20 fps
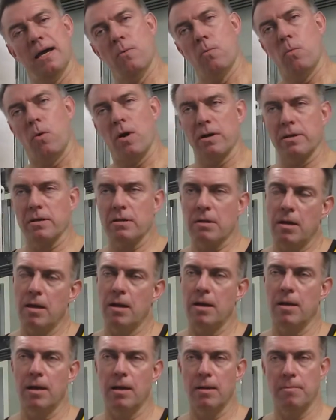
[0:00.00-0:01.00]
one,
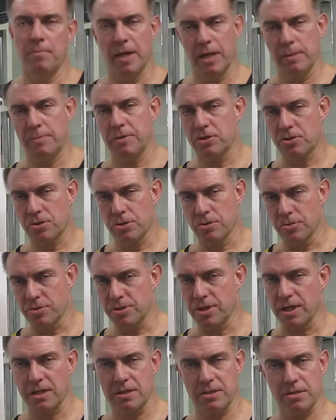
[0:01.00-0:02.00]
maybe two
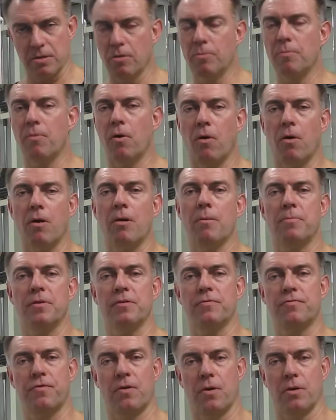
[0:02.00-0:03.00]
sets, no more,
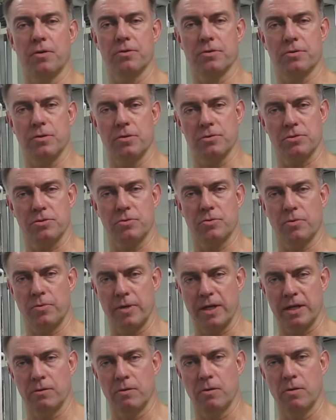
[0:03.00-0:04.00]
before you go to a
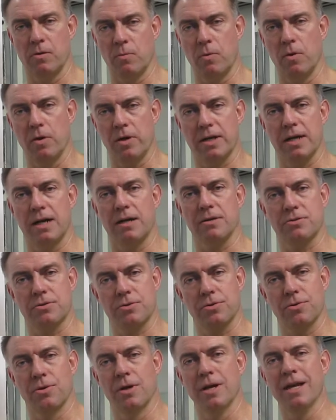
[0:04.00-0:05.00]
regular workout
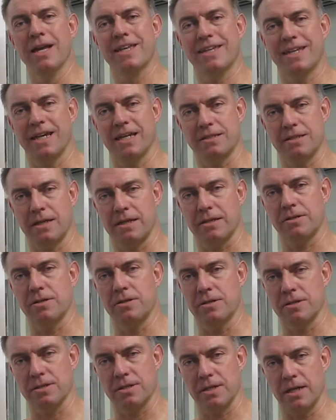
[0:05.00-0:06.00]
to get that
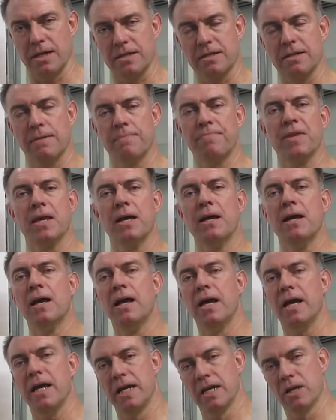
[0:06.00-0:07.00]
contact.
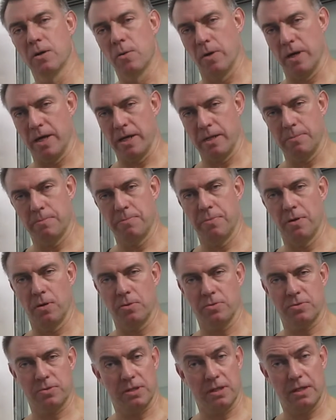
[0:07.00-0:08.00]
Anyway,
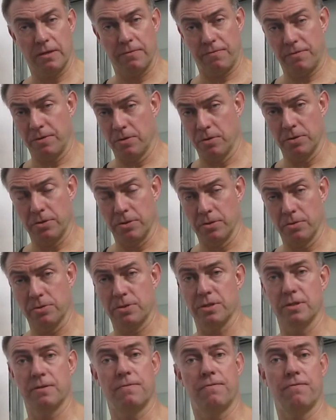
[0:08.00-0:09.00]
both if you
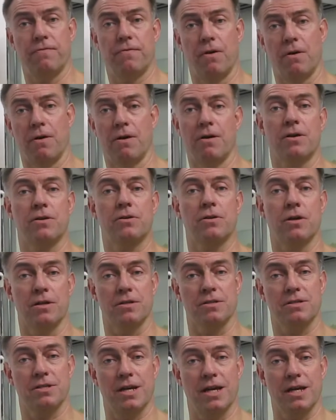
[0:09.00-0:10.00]
use it for
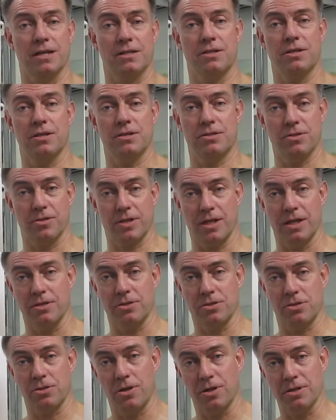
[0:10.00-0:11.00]
contact to get
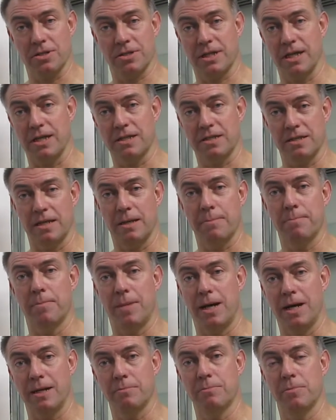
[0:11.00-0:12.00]
in touch, get that
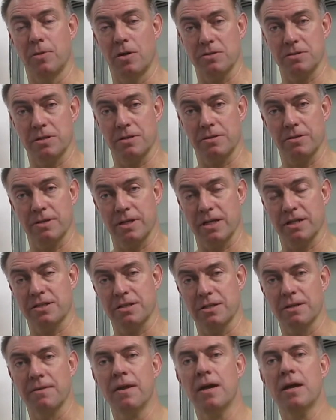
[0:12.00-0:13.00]
mind-muscle
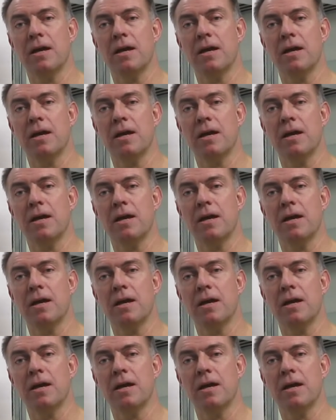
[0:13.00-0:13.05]
connection,